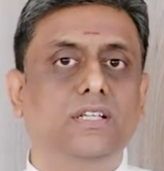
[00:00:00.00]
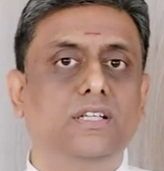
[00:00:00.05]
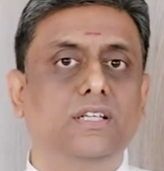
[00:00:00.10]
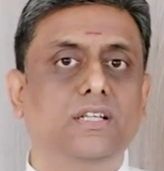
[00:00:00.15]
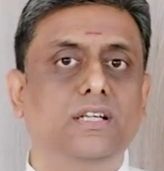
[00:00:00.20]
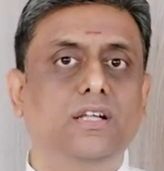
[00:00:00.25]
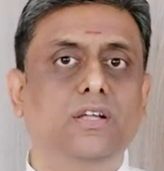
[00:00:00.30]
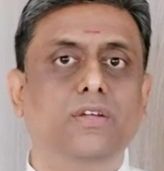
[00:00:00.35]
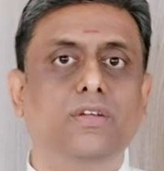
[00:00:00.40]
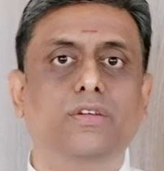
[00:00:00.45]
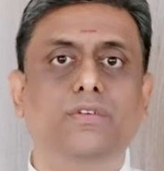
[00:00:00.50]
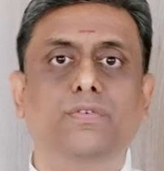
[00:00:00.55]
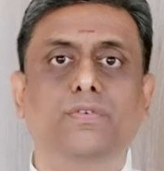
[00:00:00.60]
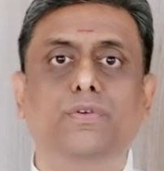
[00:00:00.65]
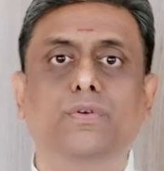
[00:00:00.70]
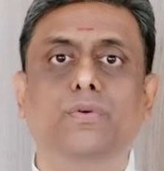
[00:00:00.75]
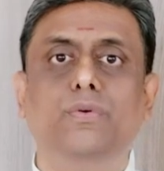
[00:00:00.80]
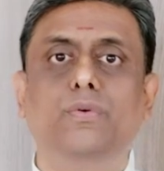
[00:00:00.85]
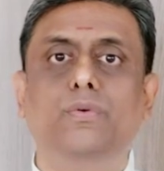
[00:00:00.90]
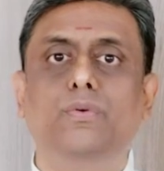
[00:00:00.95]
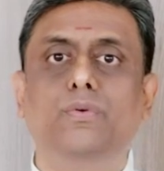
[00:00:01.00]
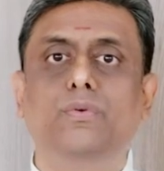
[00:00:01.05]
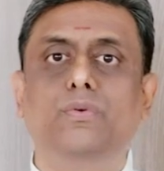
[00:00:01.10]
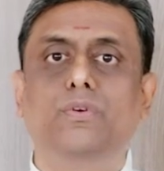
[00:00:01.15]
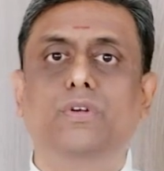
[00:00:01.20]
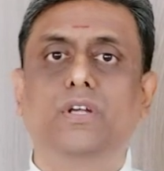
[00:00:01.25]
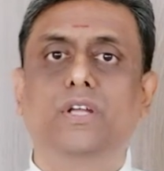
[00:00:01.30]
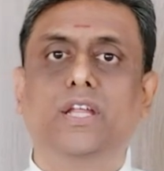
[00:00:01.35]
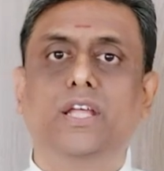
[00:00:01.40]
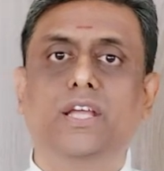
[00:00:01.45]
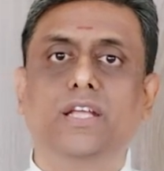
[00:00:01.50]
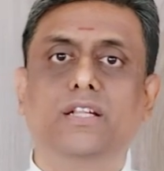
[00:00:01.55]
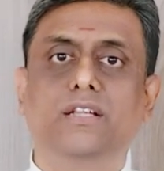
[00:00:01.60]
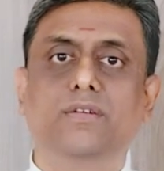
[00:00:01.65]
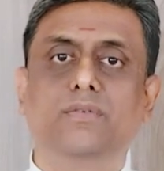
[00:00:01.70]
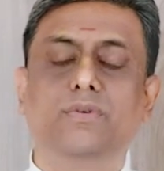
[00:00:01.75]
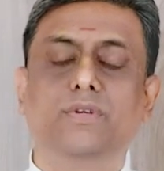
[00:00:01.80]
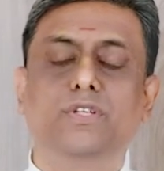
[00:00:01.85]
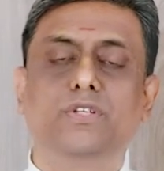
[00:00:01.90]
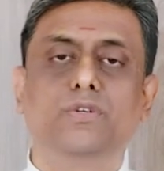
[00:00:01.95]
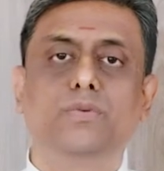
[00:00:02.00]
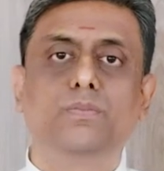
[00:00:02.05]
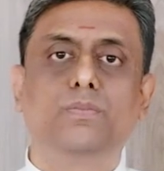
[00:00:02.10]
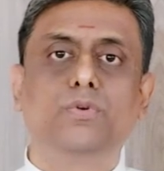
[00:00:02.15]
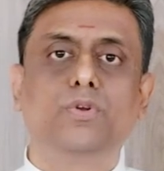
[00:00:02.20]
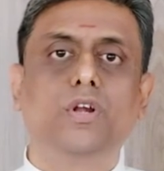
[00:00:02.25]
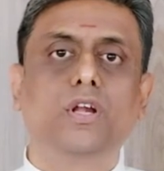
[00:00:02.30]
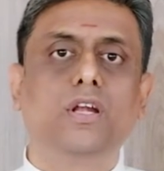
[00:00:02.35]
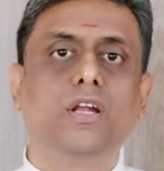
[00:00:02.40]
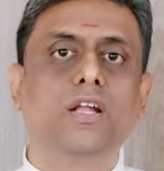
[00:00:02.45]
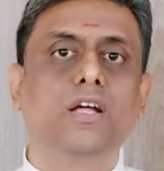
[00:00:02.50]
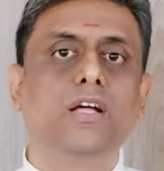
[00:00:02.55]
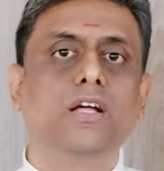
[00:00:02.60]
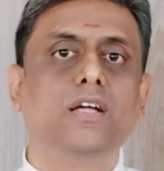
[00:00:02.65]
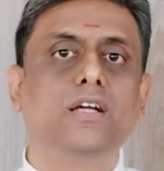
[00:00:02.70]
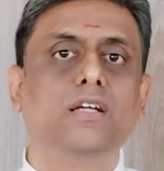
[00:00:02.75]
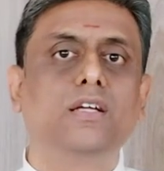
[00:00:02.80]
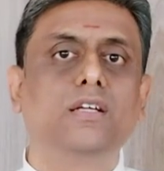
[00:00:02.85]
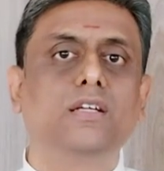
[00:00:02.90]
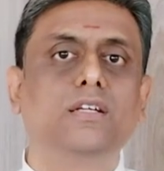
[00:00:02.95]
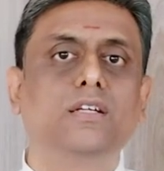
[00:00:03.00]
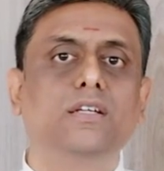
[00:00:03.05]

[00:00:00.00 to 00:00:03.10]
Now, if you take the Vishnu Purana,